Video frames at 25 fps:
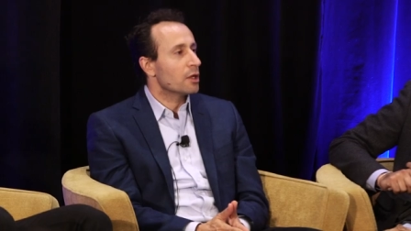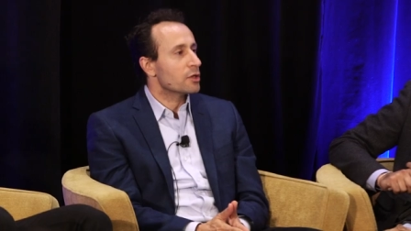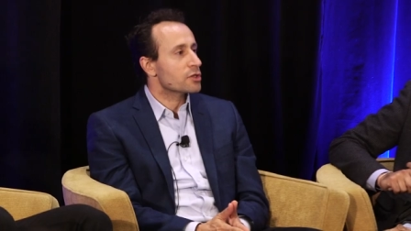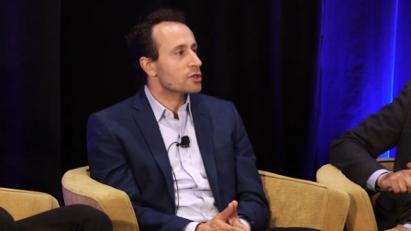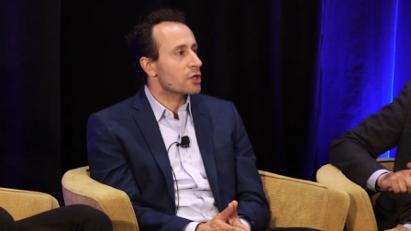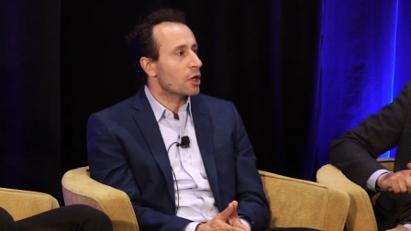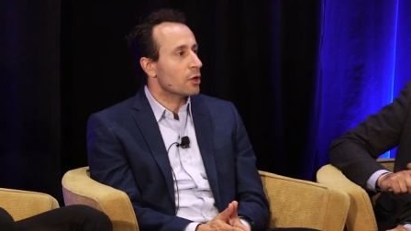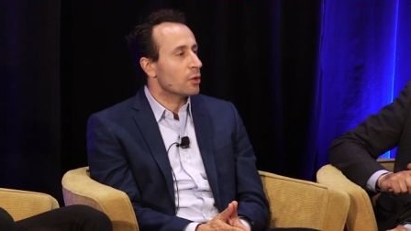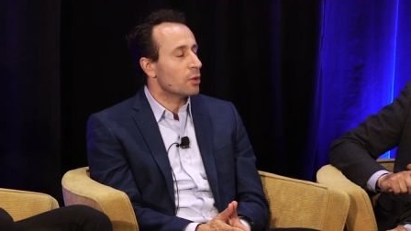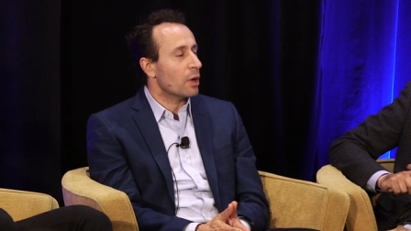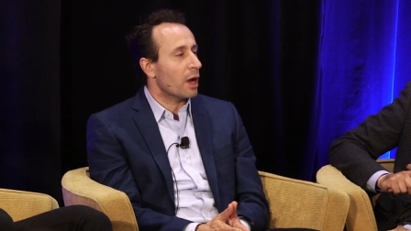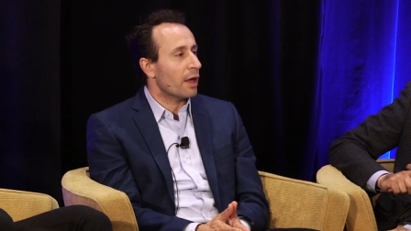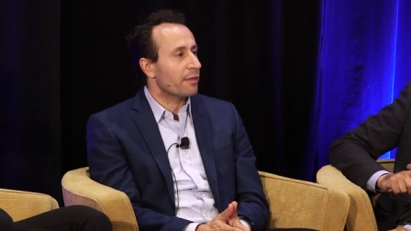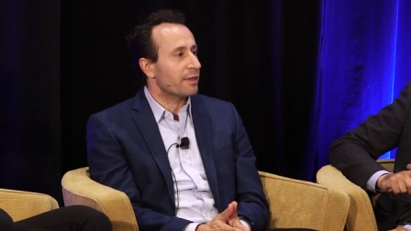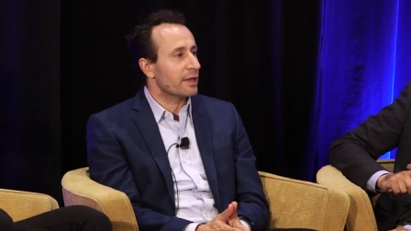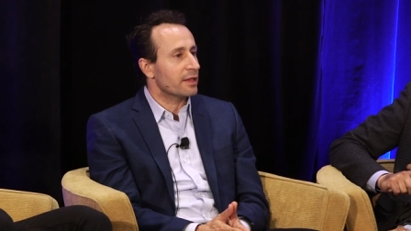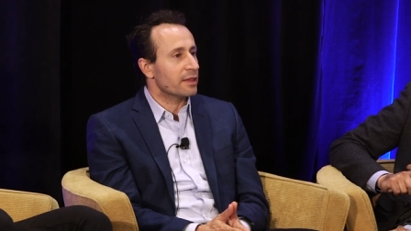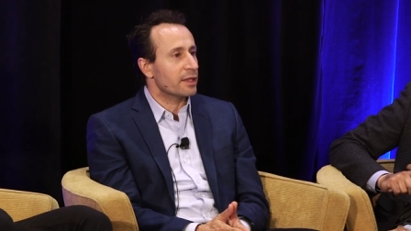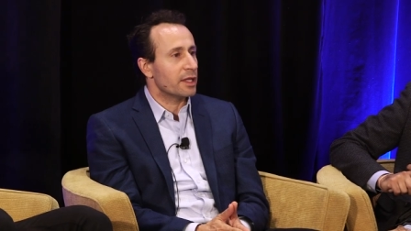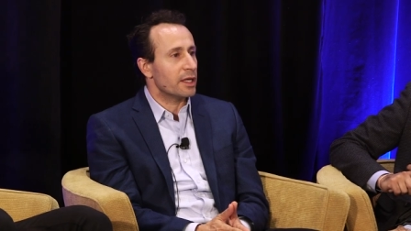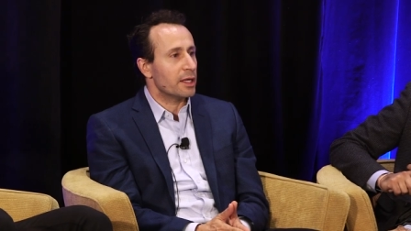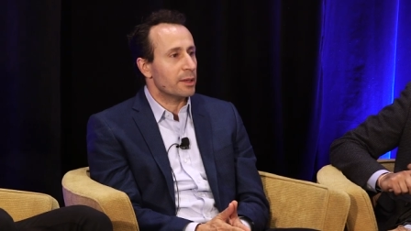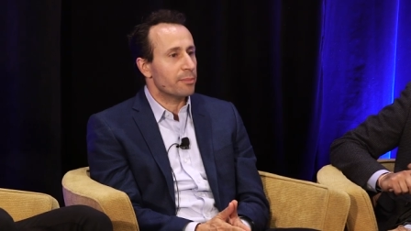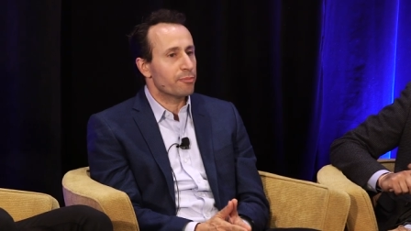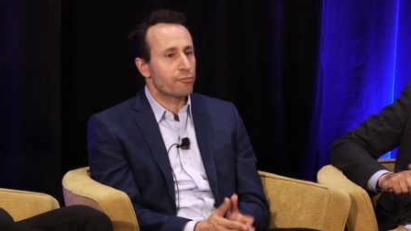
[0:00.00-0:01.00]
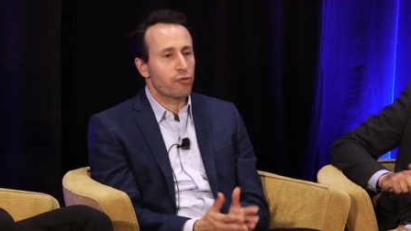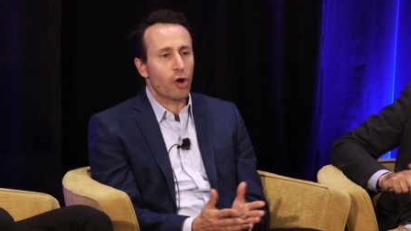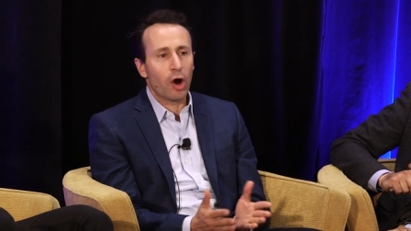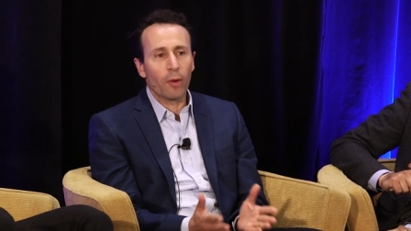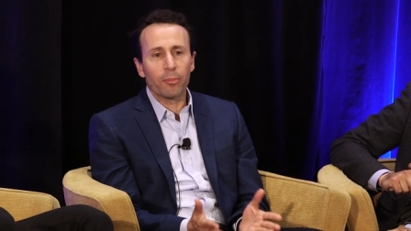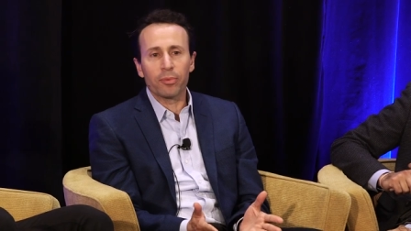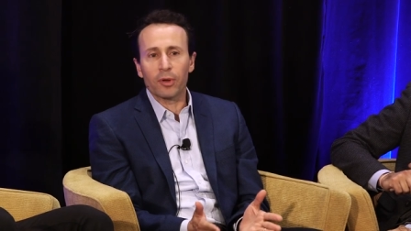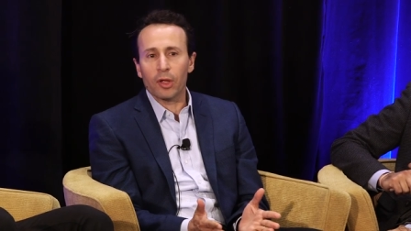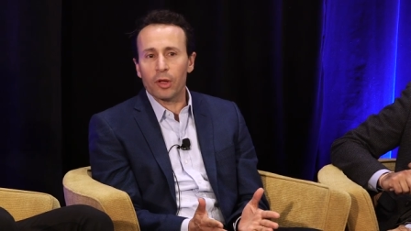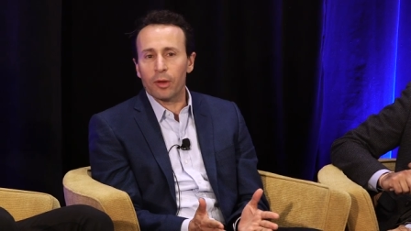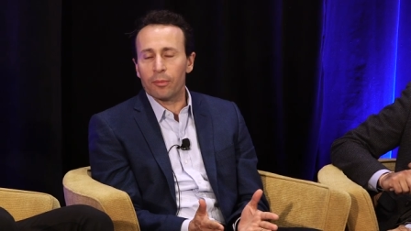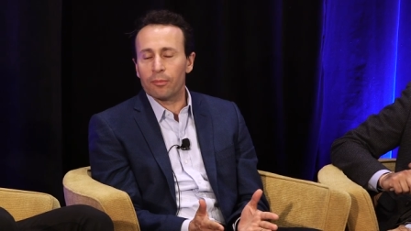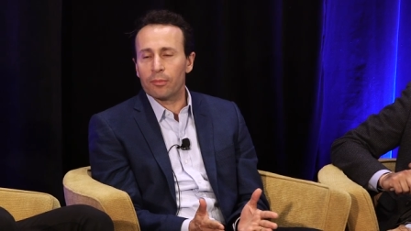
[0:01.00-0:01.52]
So I think the
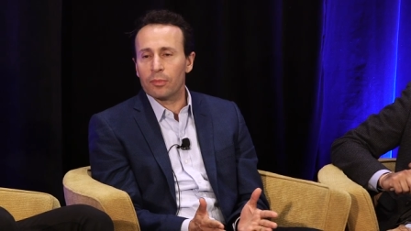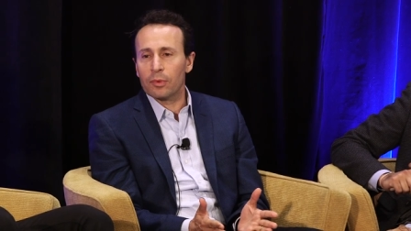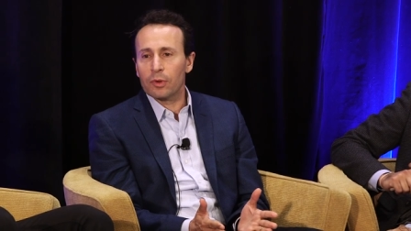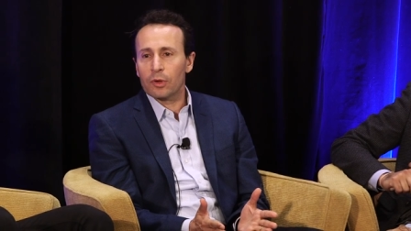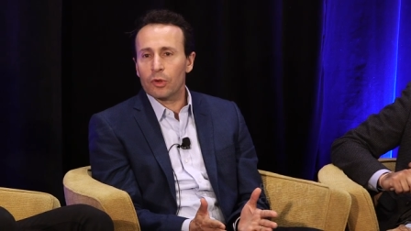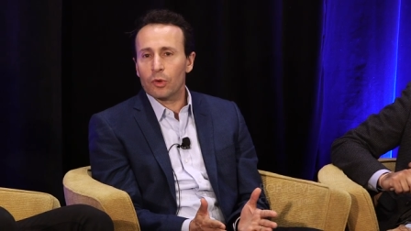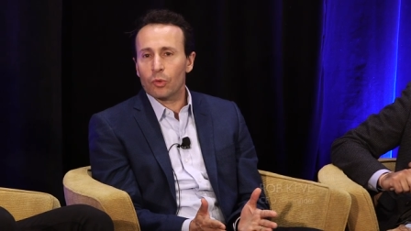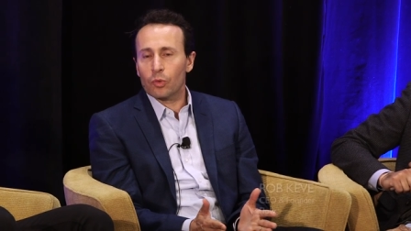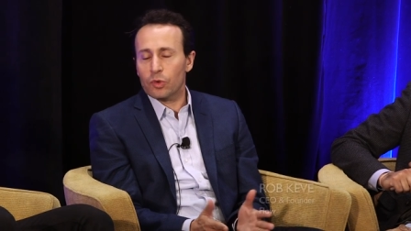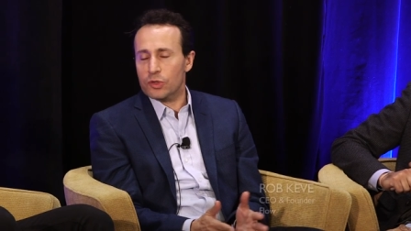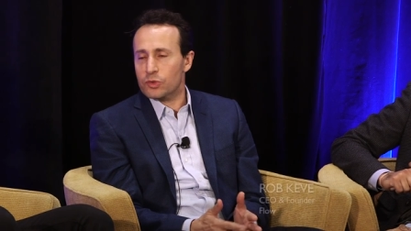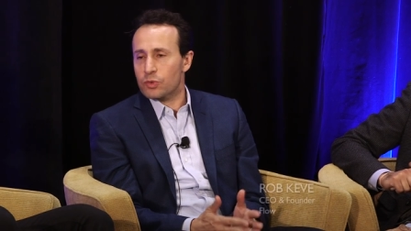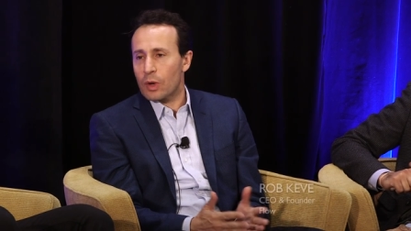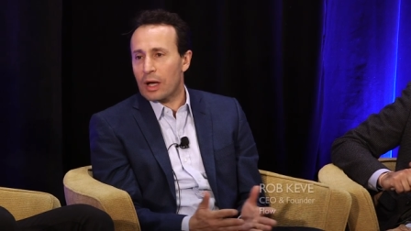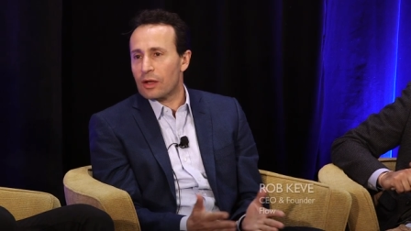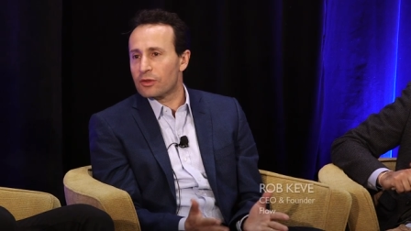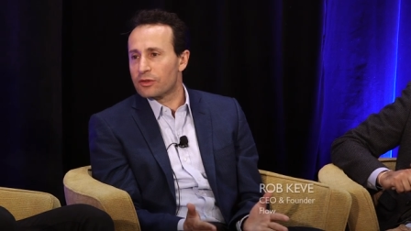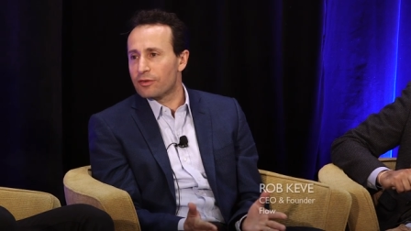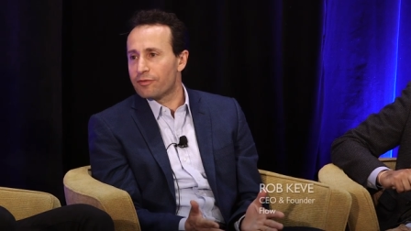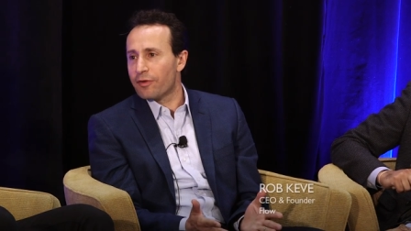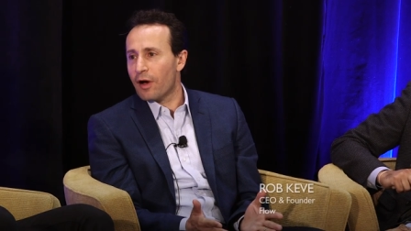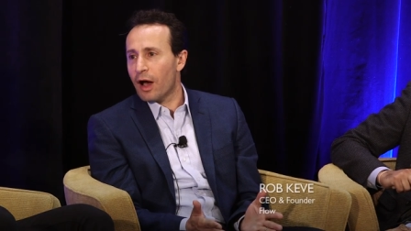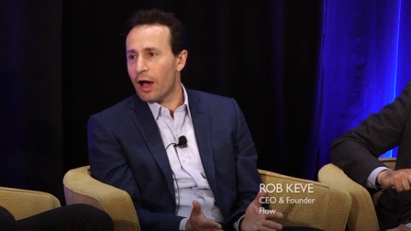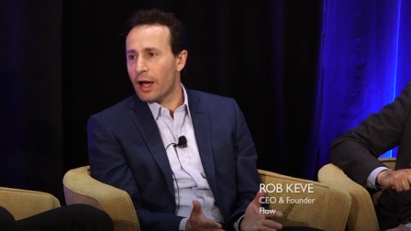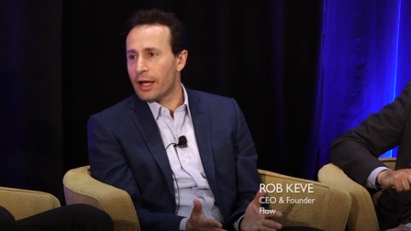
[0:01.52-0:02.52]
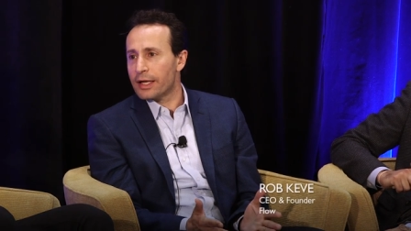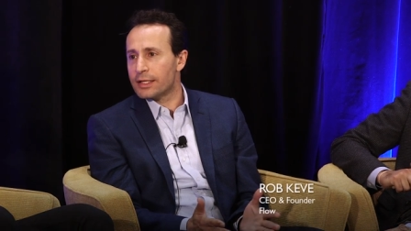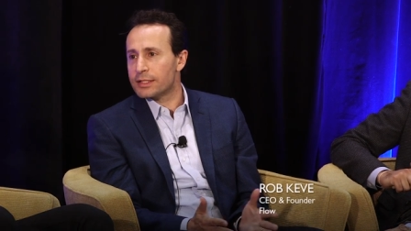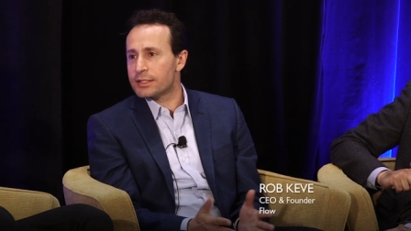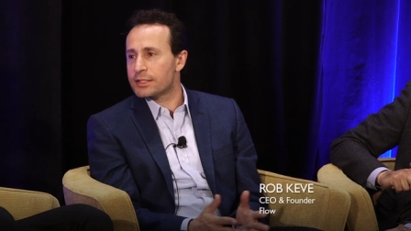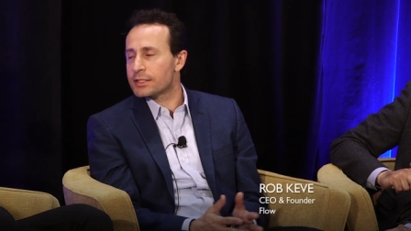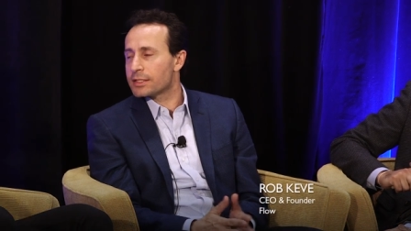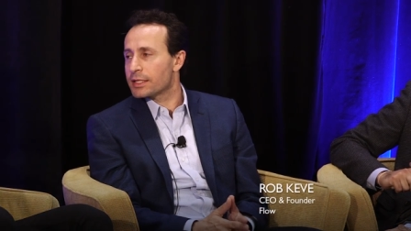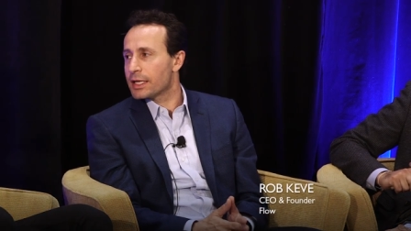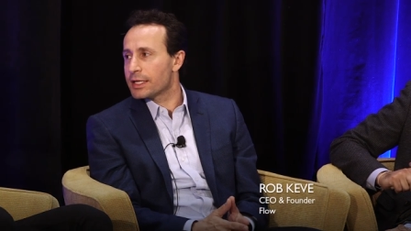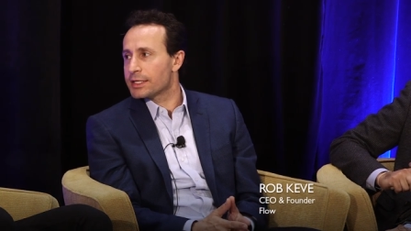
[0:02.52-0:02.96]
problem was well defined.